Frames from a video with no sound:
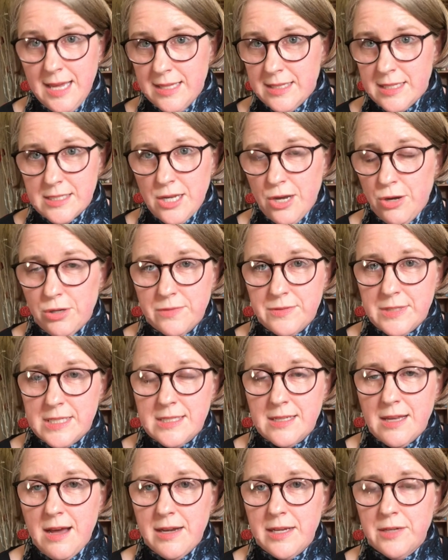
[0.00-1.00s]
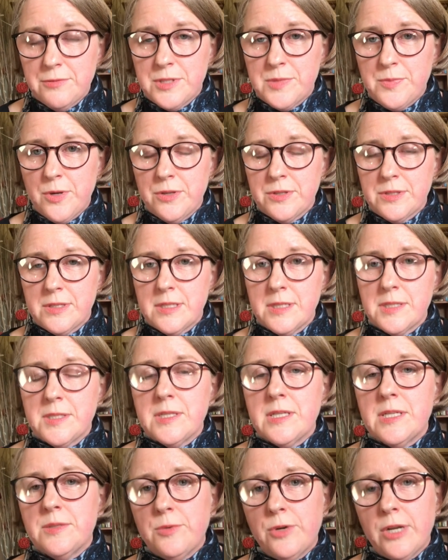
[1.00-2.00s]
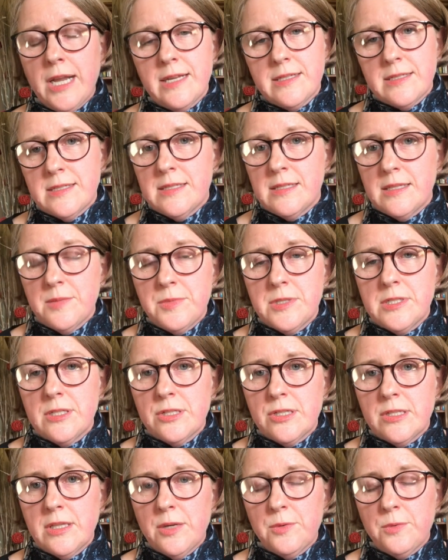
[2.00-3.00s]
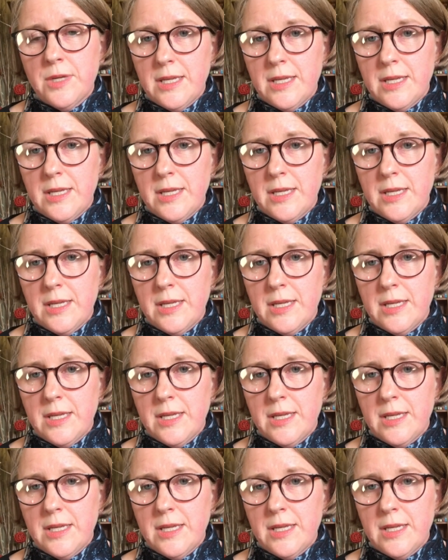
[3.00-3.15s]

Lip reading: this whole of society response is what has us in the position that we're